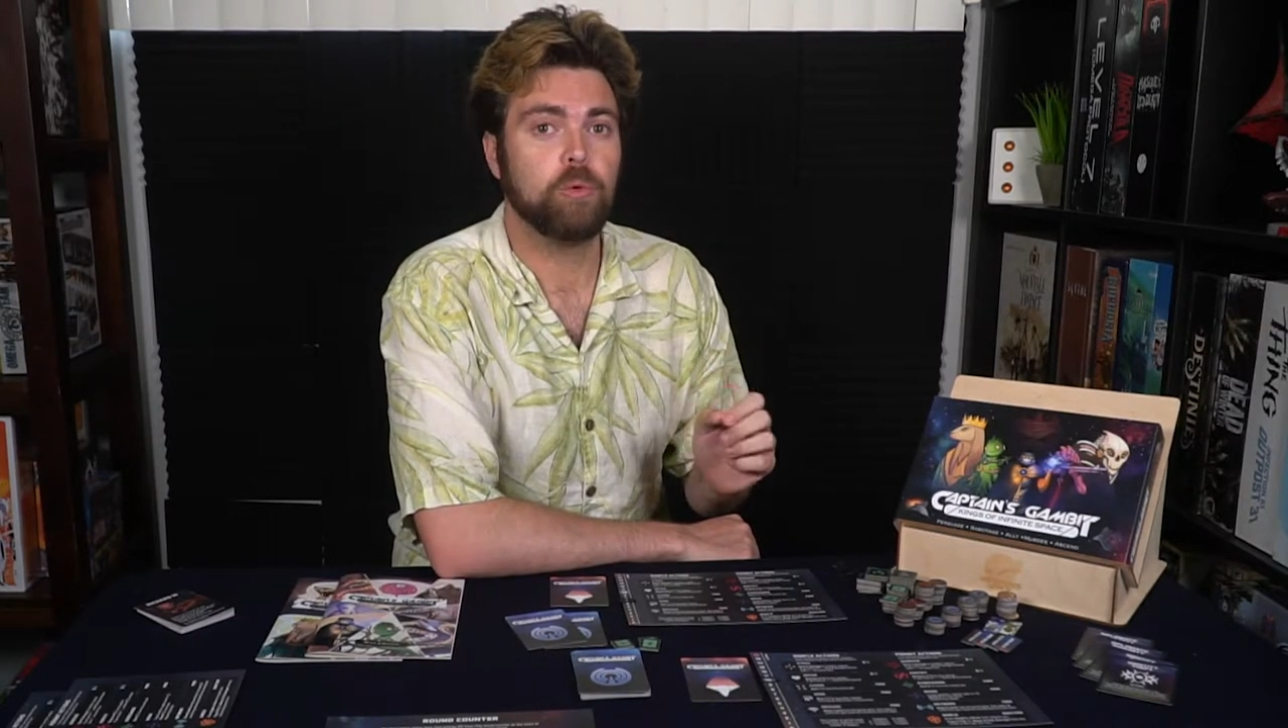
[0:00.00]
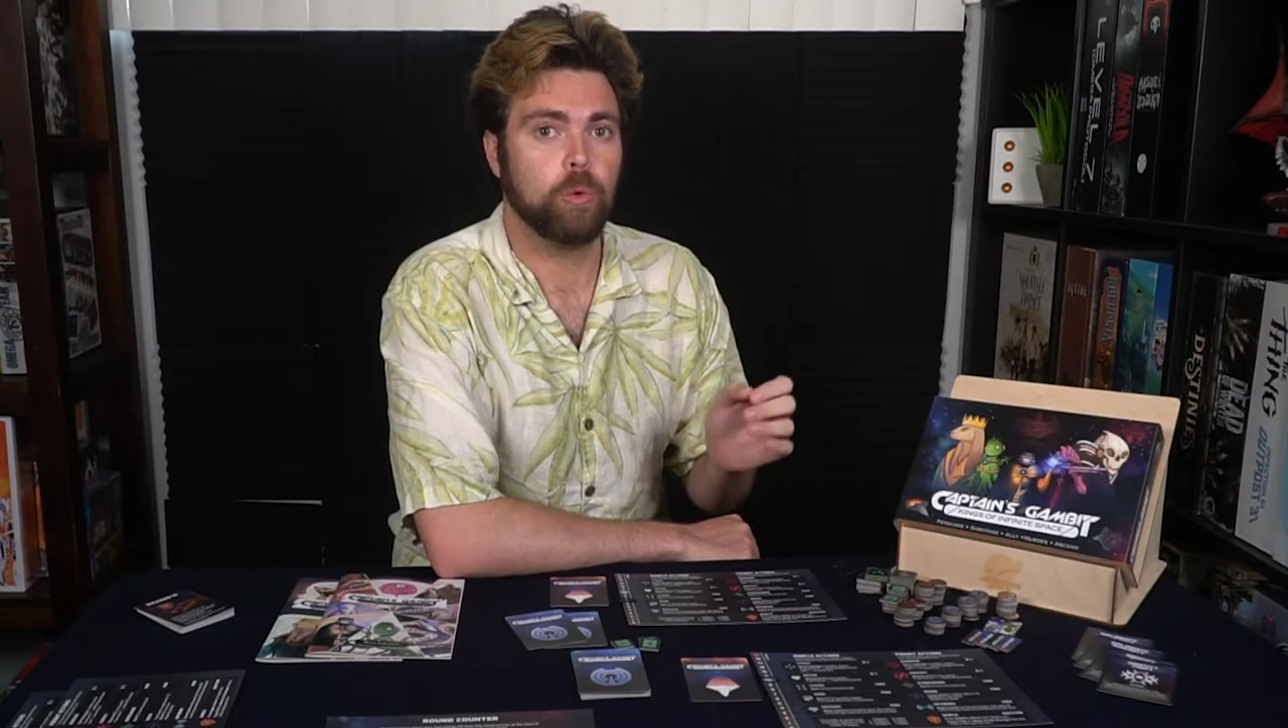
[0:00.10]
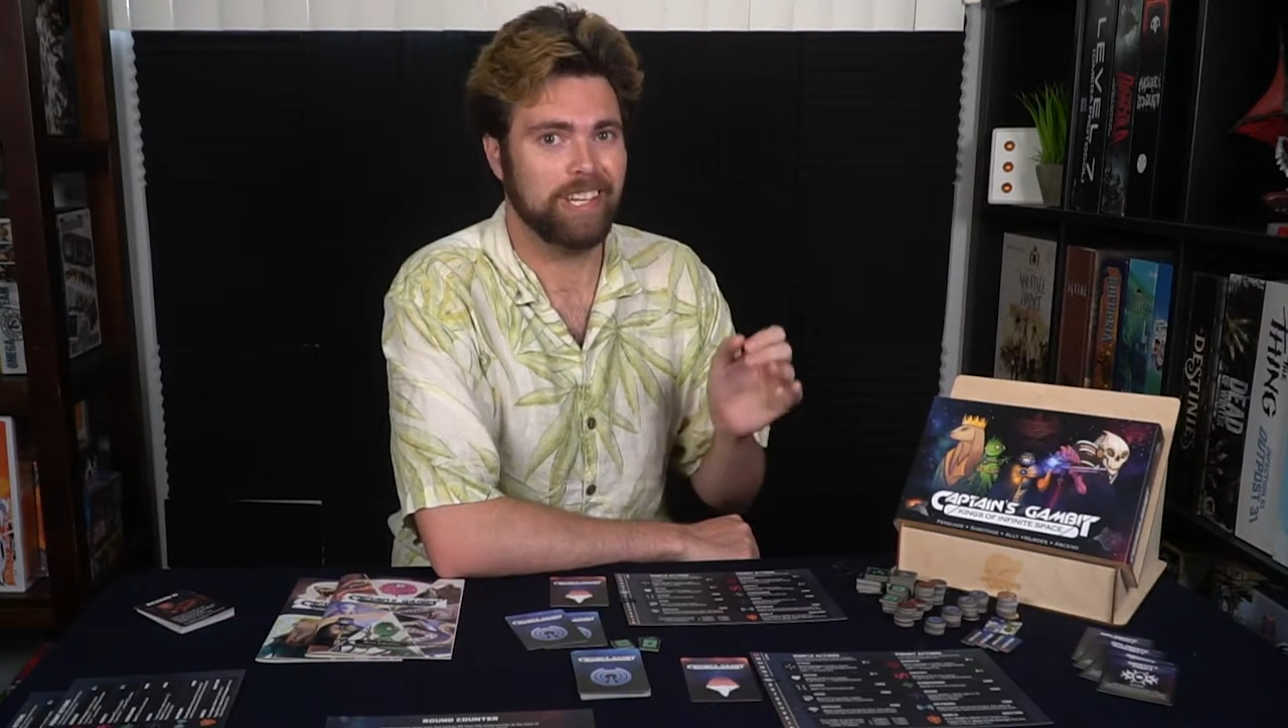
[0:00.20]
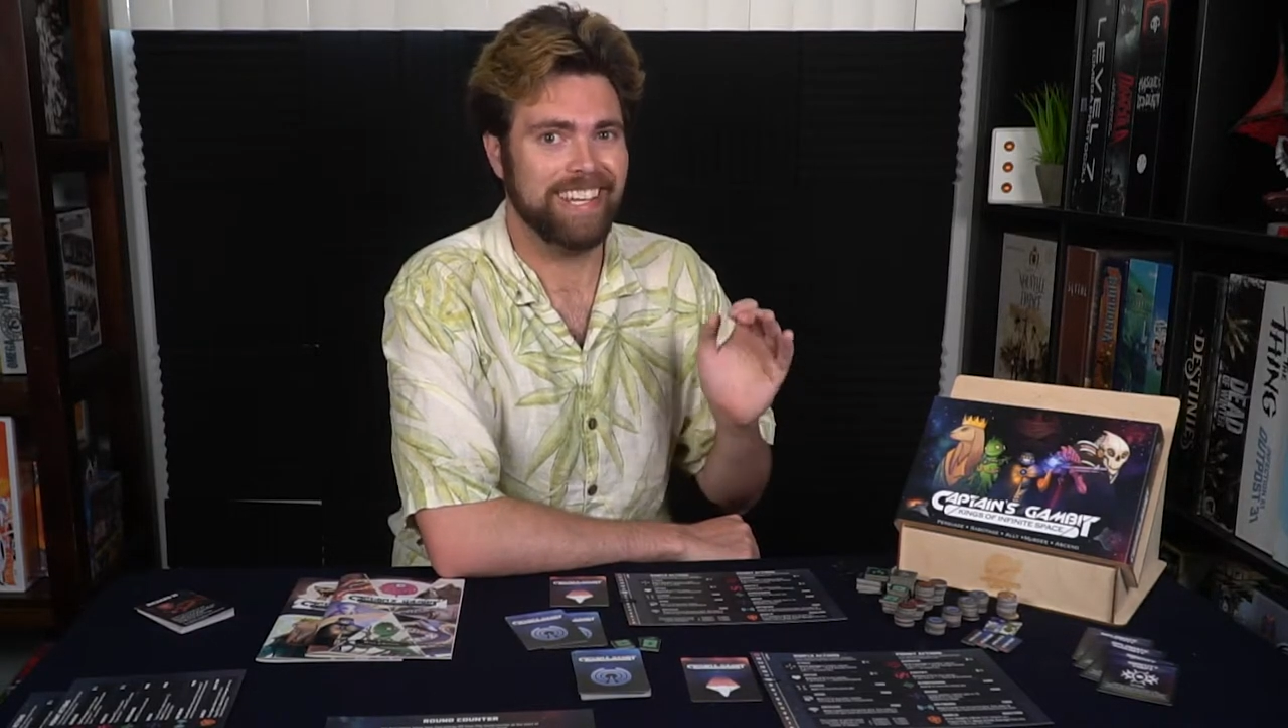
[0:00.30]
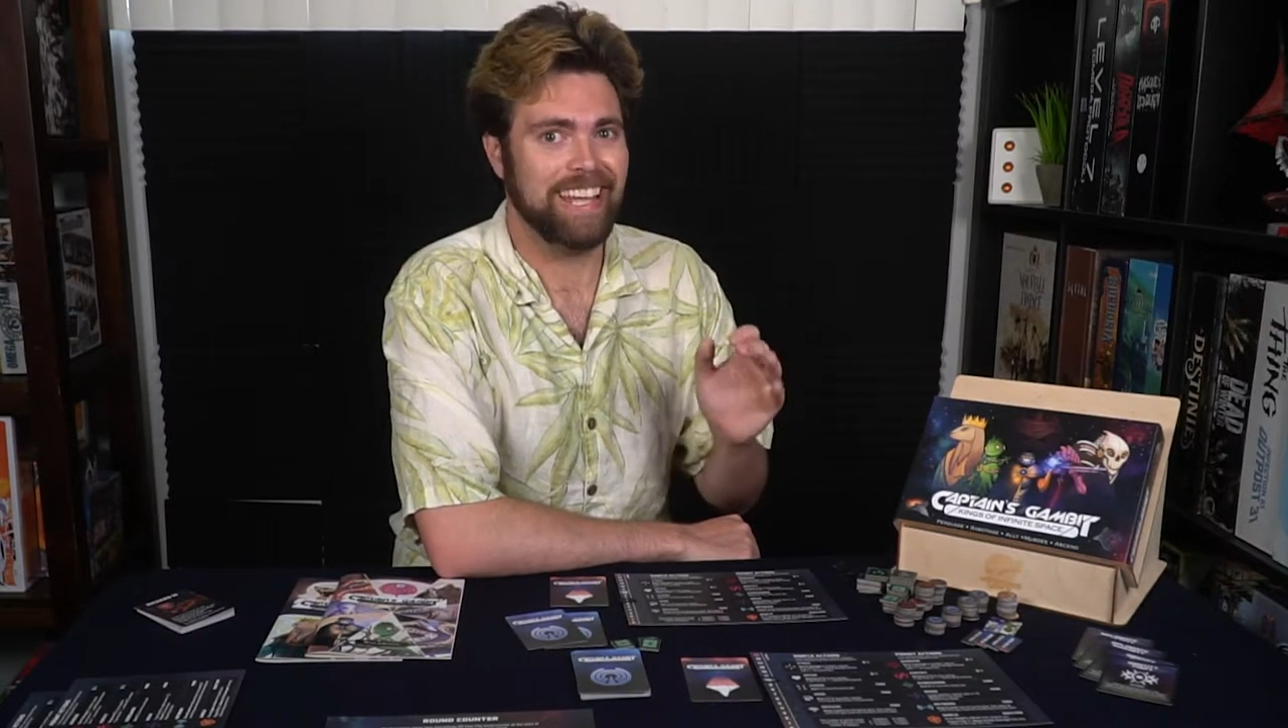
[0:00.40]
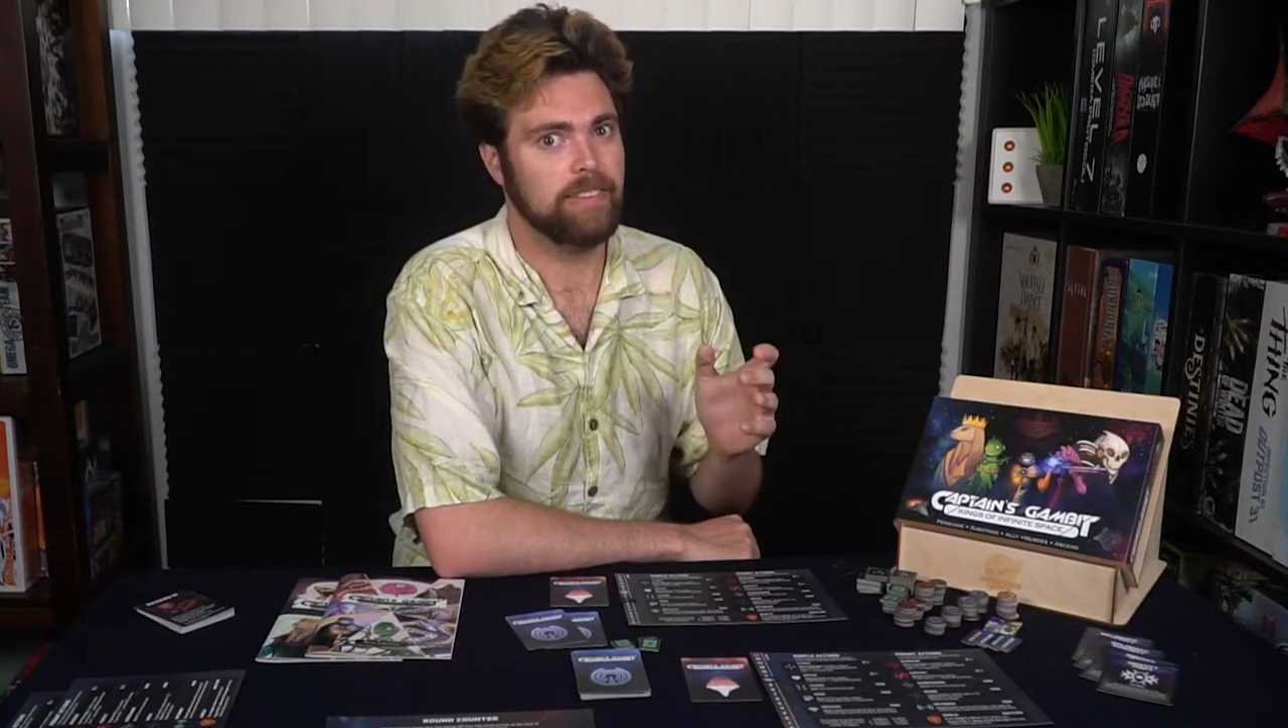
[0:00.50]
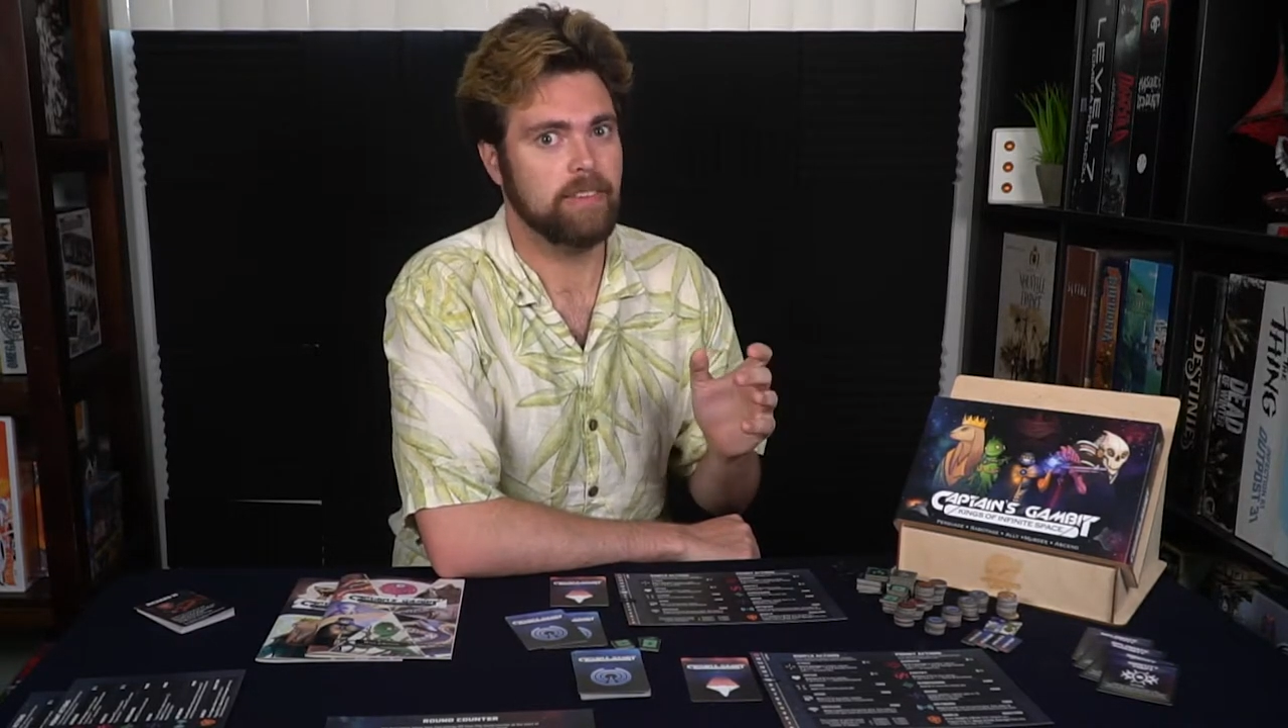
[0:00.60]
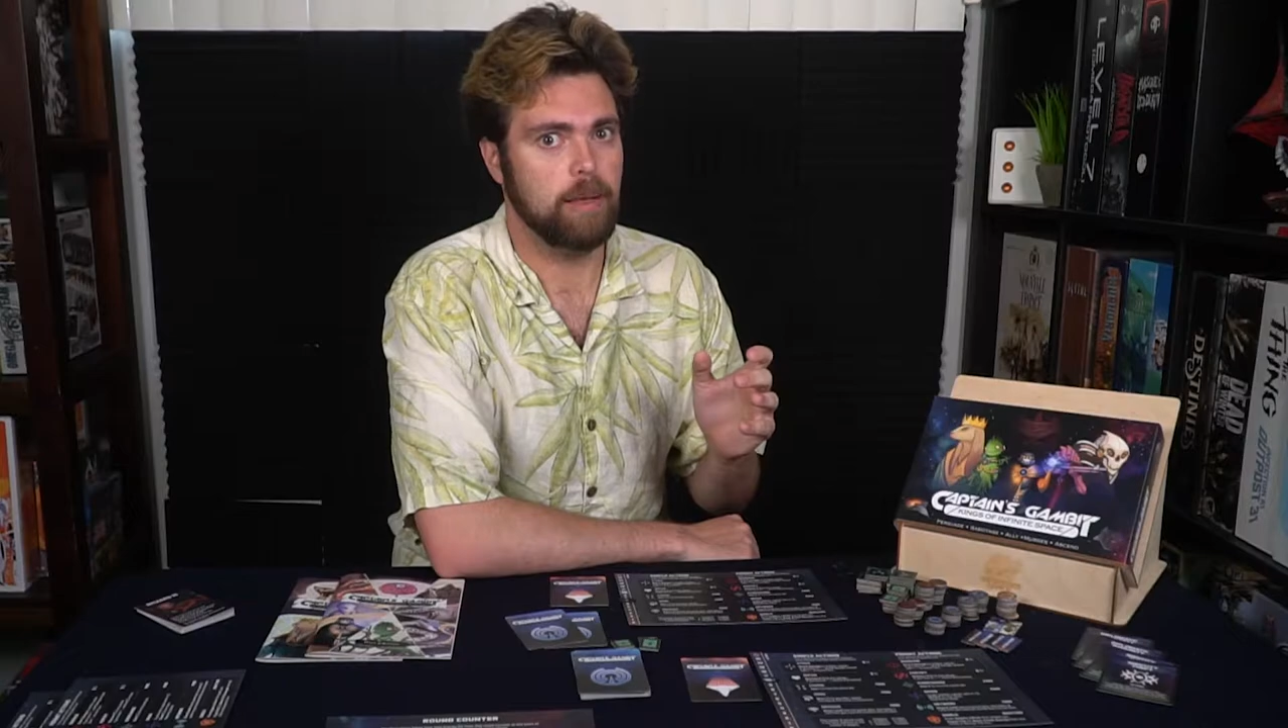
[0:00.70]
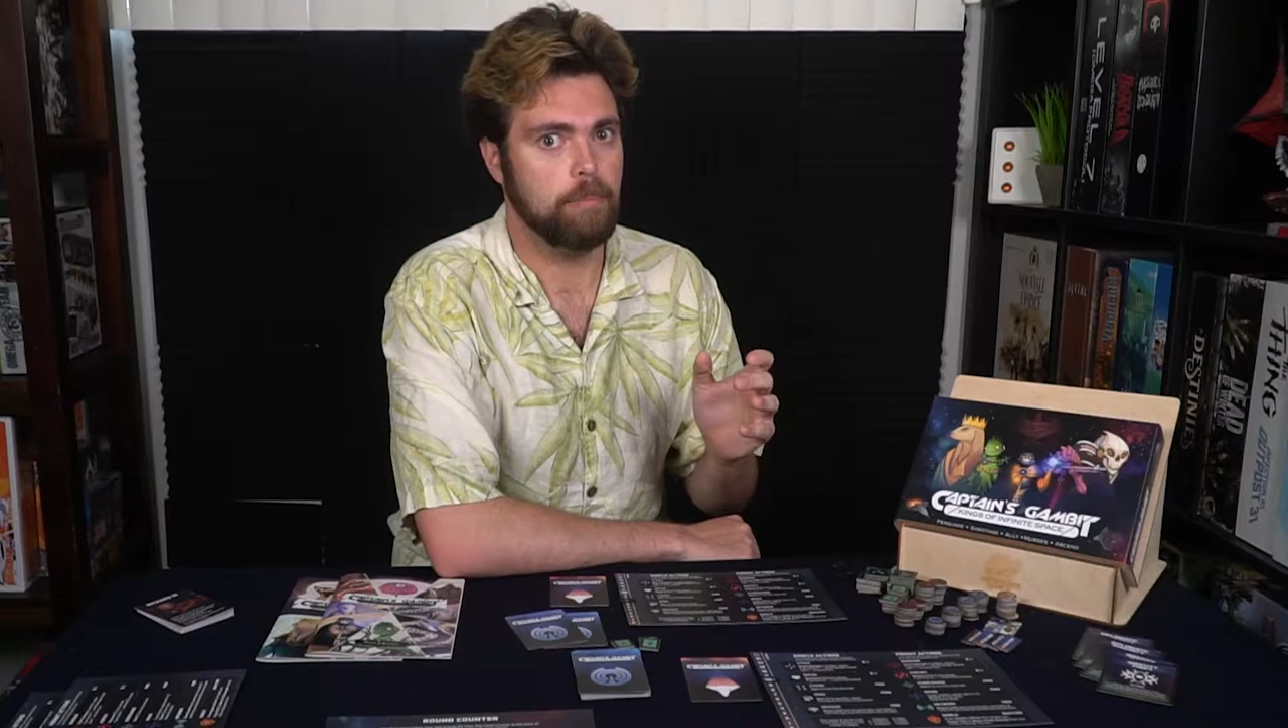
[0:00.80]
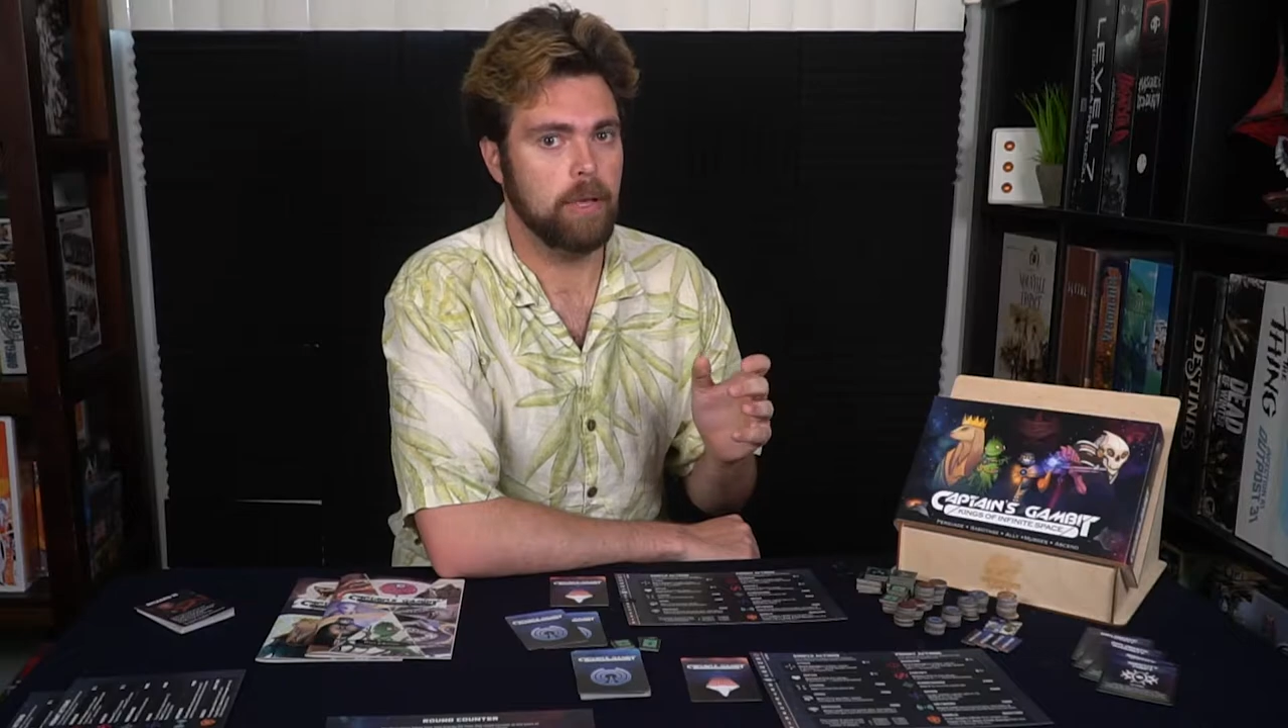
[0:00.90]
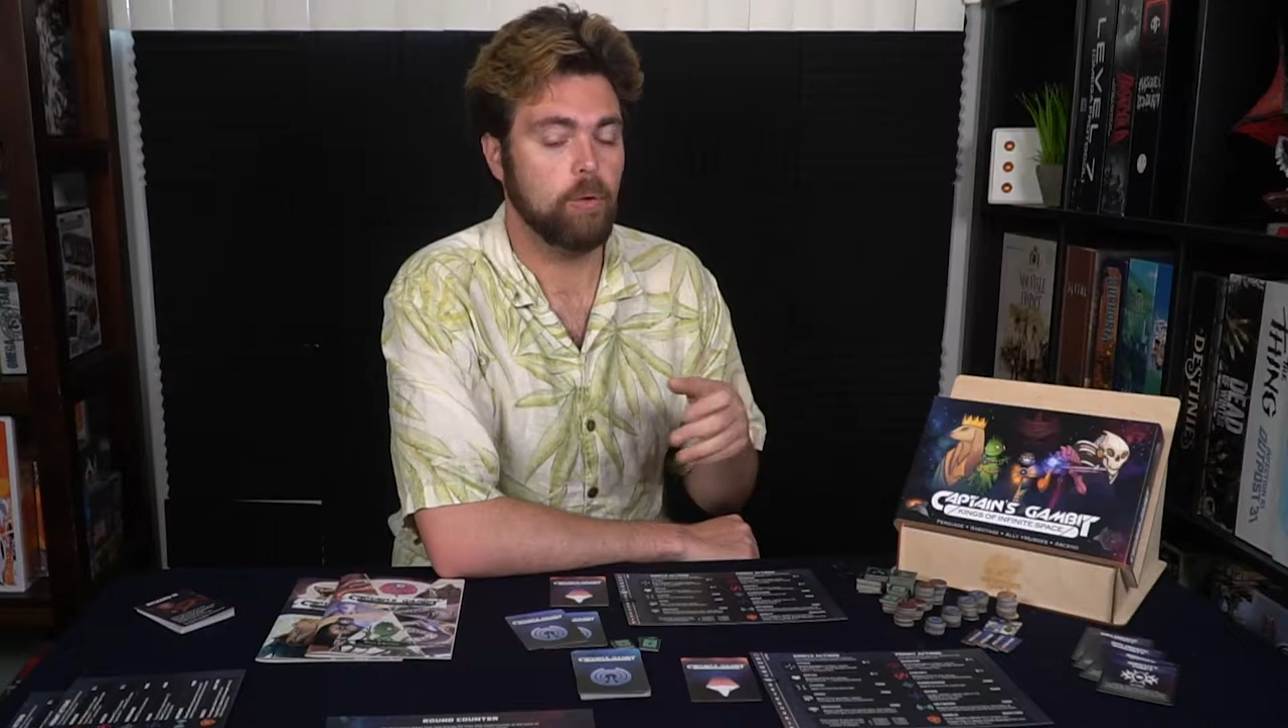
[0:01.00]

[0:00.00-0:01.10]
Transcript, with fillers: to work against them.